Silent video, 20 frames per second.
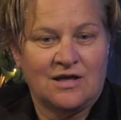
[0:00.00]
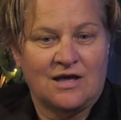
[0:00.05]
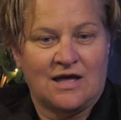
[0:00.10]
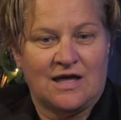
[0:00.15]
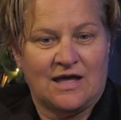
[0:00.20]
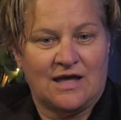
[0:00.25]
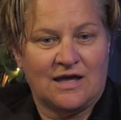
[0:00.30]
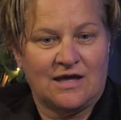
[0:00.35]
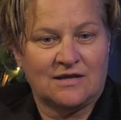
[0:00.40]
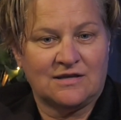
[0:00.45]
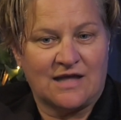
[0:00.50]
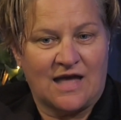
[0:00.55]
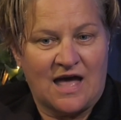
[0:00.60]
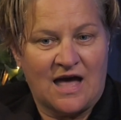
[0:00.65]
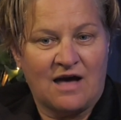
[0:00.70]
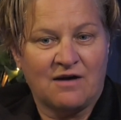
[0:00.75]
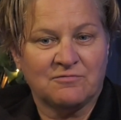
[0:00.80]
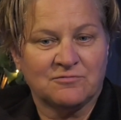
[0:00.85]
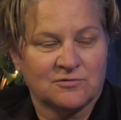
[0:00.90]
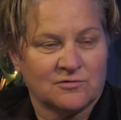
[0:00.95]
And
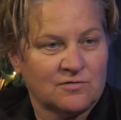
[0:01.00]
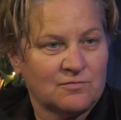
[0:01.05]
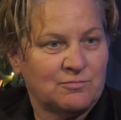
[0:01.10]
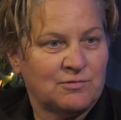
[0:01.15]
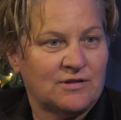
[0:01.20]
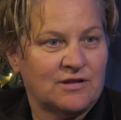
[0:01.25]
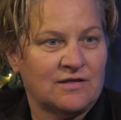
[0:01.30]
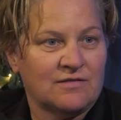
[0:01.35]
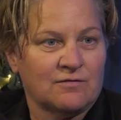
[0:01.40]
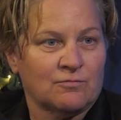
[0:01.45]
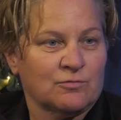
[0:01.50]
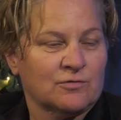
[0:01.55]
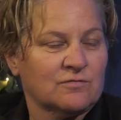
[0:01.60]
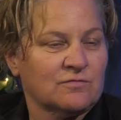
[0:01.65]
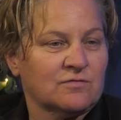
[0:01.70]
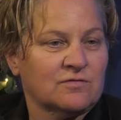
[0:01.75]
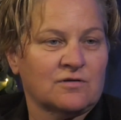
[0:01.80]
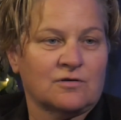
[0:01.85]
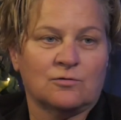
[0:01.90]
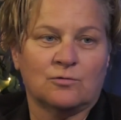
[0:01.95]
after the play, there were
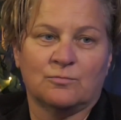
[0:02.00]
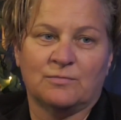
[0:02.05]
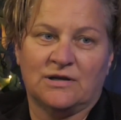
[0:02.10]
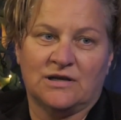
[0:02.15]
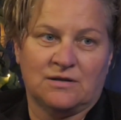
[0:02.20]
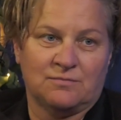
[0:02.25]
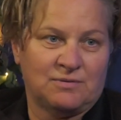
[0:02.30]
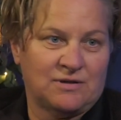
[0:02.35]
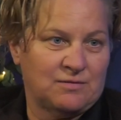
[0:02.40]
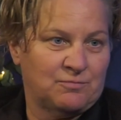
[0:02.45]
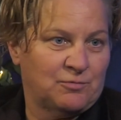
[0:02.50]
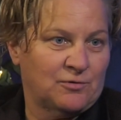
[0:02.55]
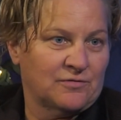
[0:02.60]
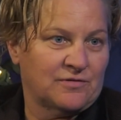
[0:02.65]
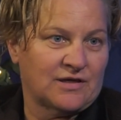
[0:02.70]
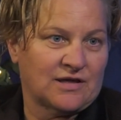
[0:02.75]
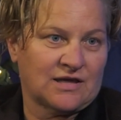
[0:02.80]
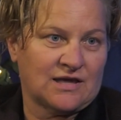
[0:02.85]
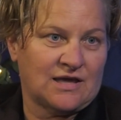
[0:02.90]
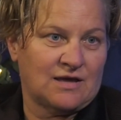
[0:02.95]
so many people
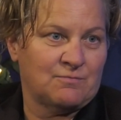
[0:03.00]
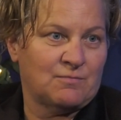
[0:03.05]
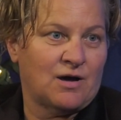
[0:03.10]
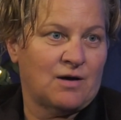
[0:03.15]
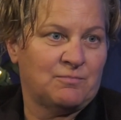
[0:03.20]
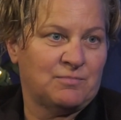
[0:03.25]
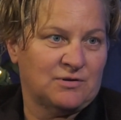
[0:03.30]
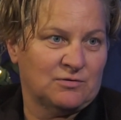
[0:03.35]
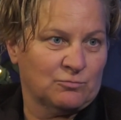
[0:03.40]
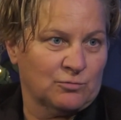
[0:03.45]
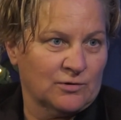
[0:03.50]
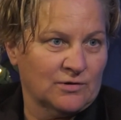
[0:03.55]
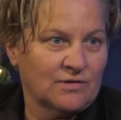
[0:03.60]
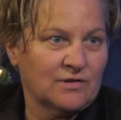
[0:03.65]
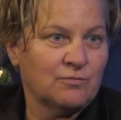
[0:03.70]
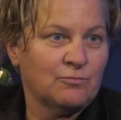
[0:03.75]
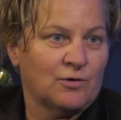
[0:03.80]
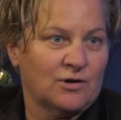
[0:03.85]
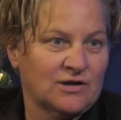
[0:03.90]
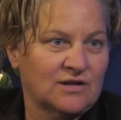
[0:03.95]
that came up and
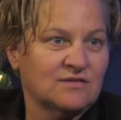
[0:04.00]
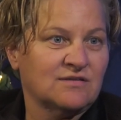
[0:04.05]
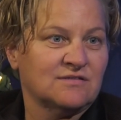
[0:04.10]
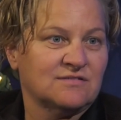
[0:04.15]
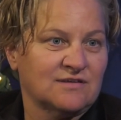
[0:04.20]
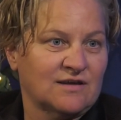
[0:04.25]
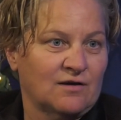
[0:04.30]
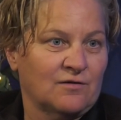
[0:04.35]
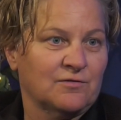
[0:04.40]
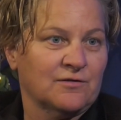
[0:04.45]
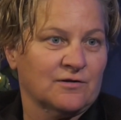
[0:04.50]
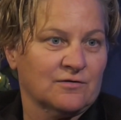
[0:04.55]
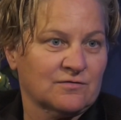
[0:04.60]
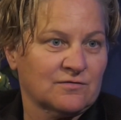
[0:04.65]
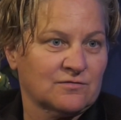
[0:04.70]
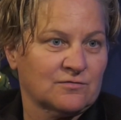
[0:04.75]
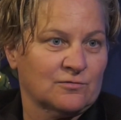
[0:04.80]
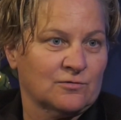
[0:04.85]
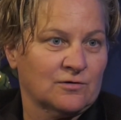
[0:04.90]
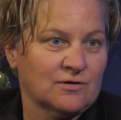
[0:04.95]
really wanted to tell their
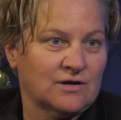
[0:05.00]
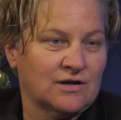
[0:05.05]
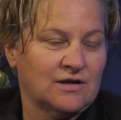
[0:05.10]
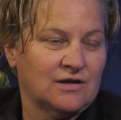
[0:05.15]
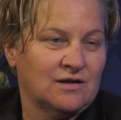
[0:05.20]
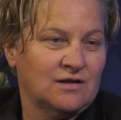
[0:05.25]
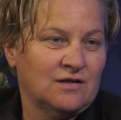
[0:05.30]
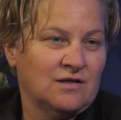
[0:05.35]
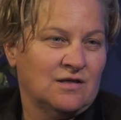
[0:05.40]
story